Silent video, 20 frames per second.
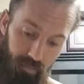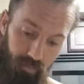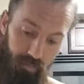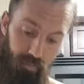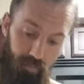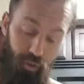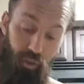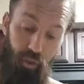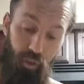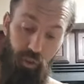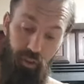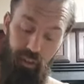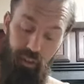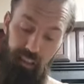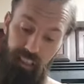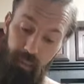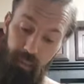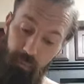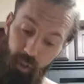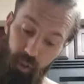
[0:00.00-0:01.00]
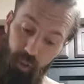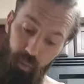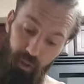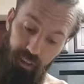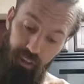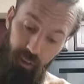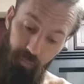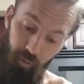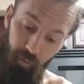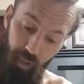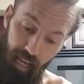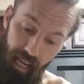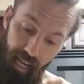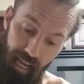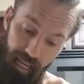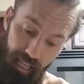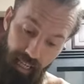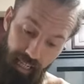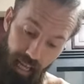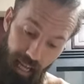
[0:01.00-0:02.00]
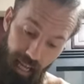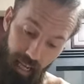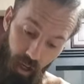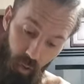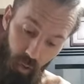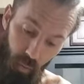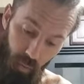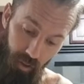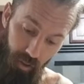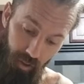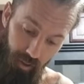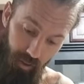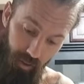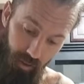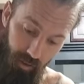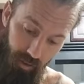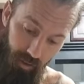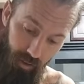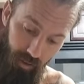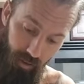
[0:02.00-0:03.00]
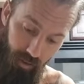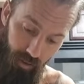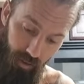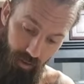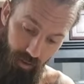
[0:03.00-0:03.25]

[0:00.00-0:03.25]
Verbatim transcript: You sleep, you're supposed to sleep for eight hours